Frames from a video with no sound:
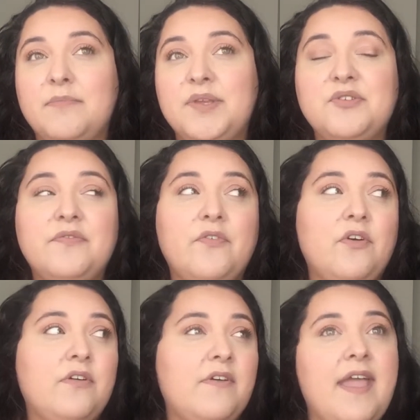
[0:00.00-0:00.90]

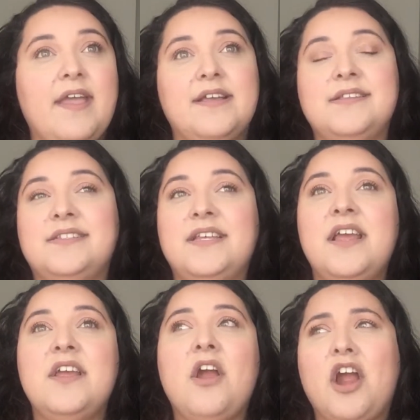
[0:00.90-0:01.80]
beautiful and
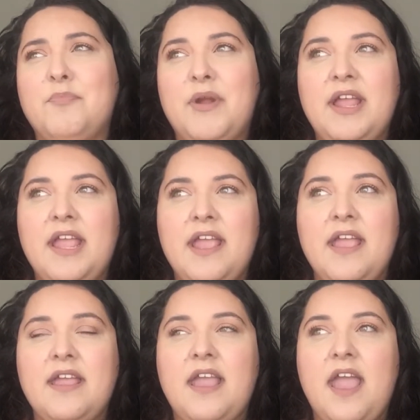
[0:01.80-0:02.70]

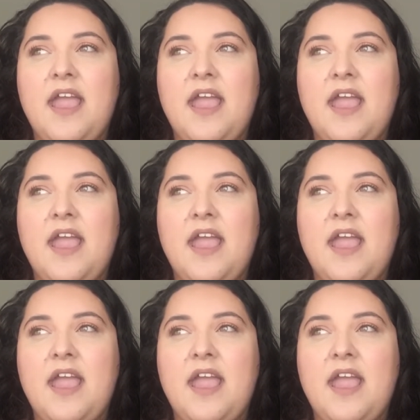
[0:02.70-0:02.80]
heartbreaking.